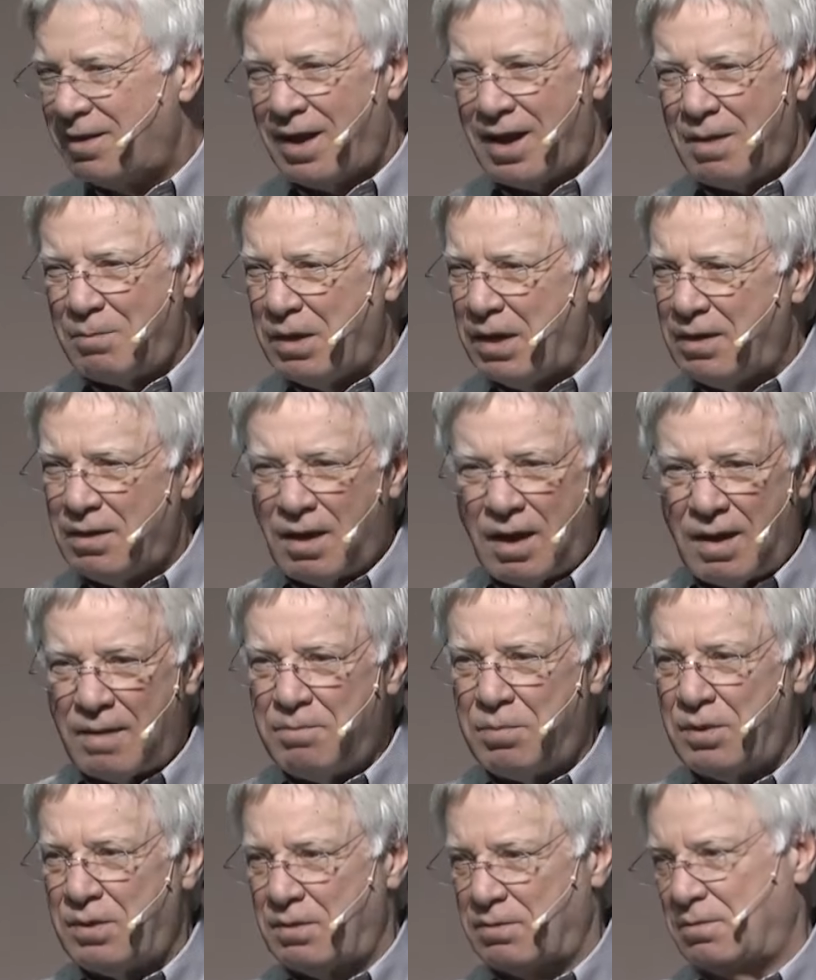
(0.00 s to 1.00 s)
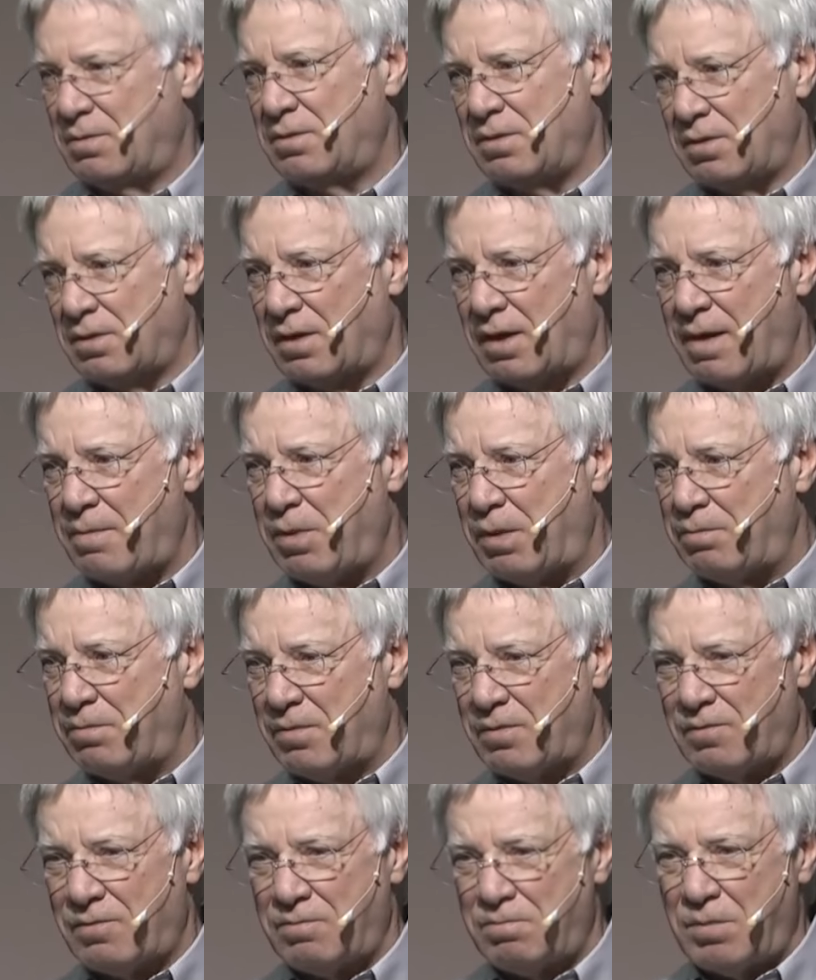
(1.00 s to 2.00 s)
I mean, I've been I've been
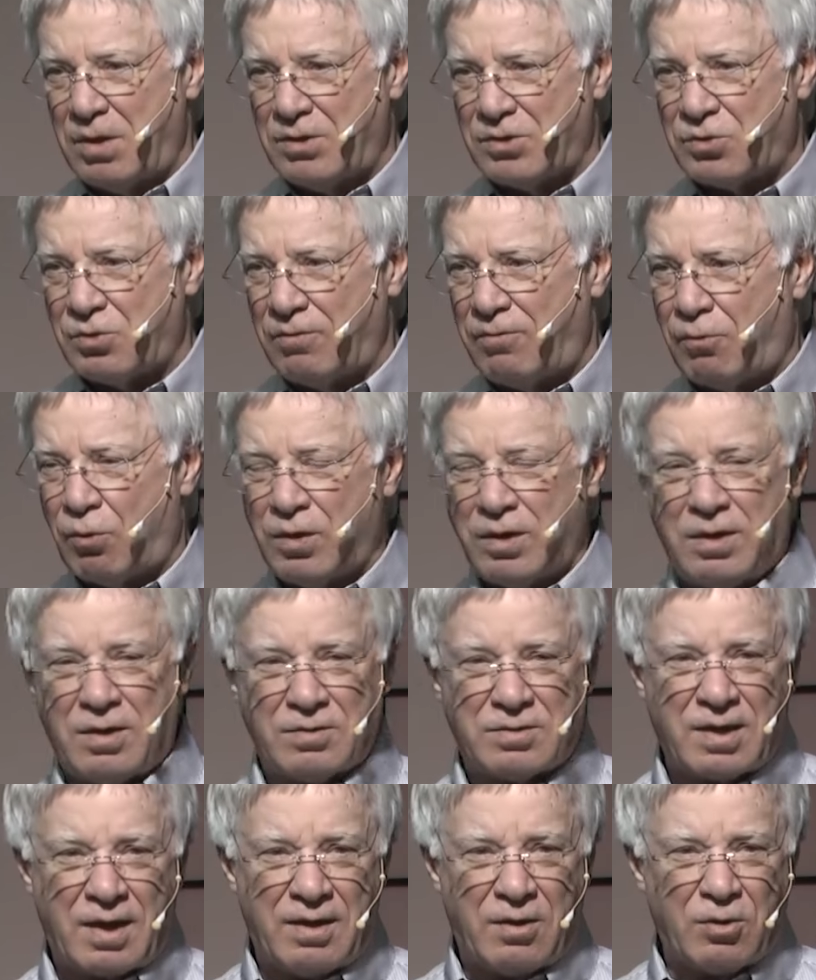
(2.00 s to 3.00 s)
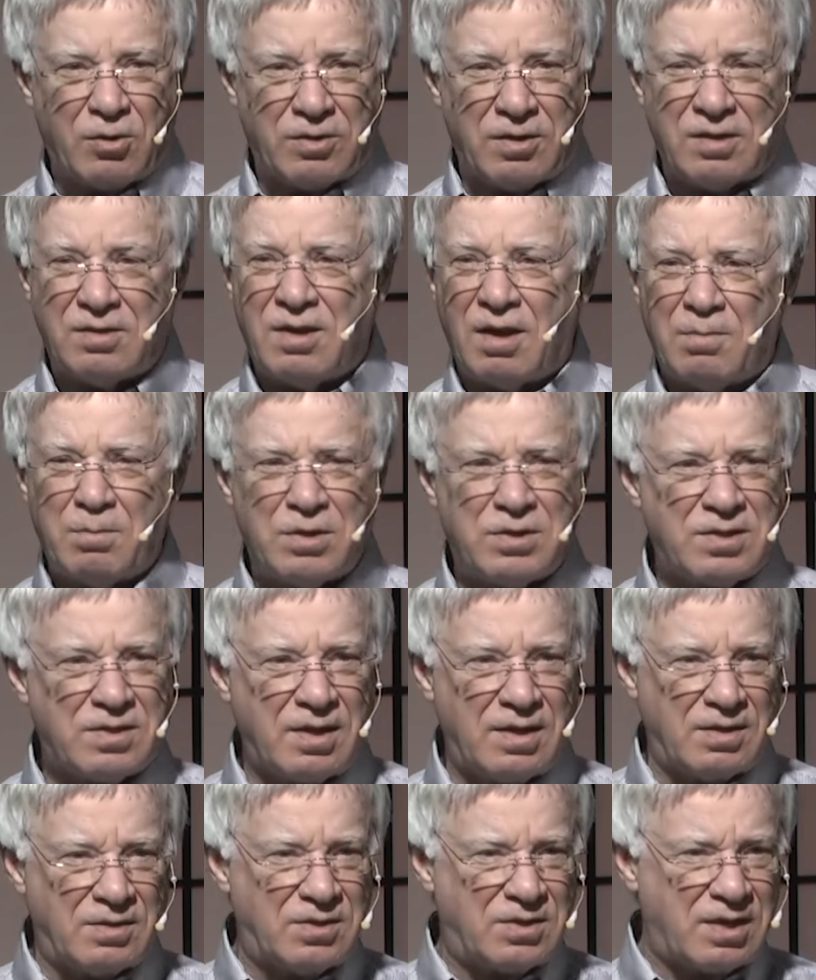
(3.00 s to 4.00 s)
ministry 40 years. I heard the dumbest
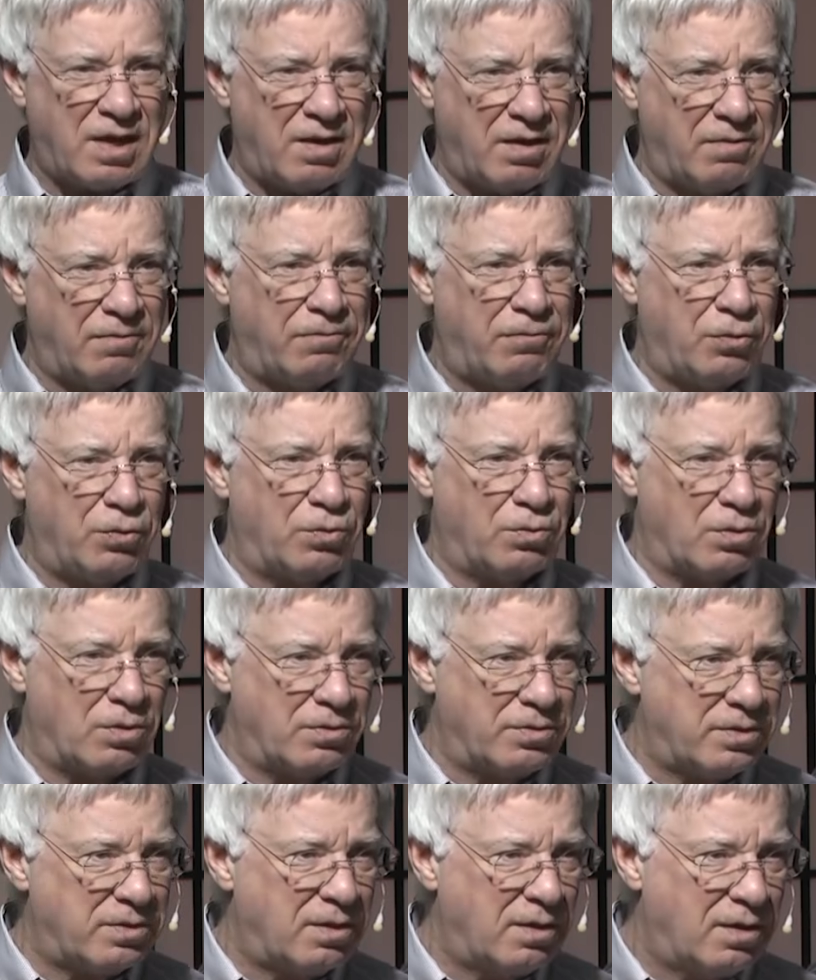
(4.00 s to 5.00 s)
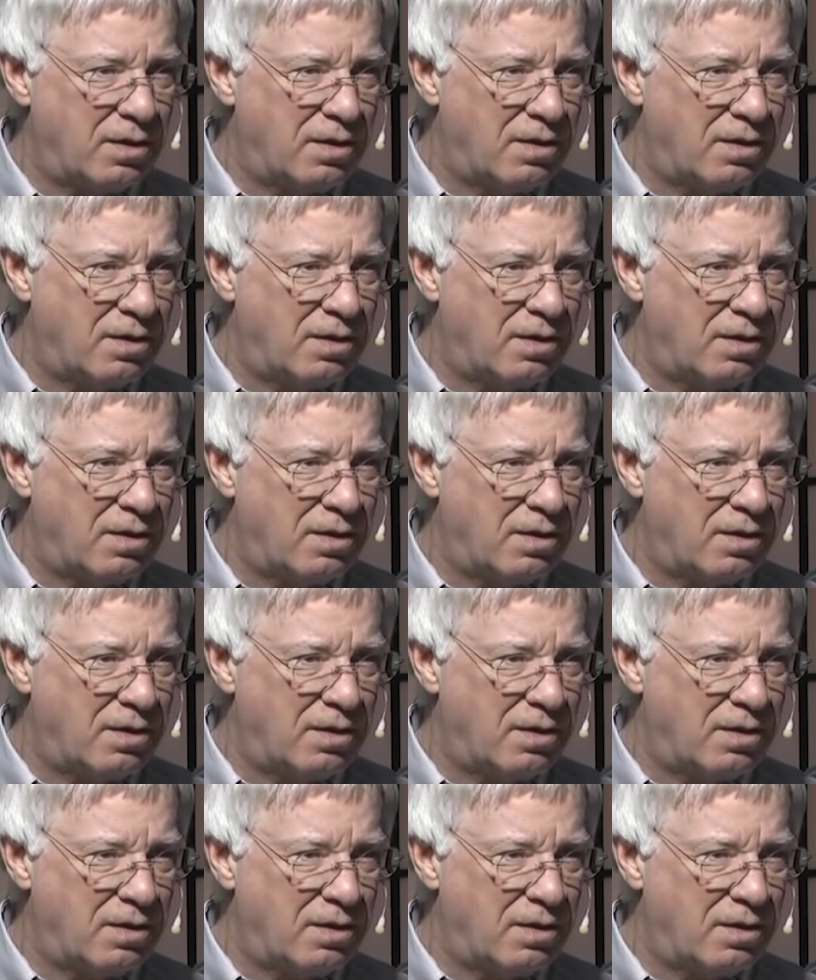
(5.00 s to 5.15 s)
things said in funerals.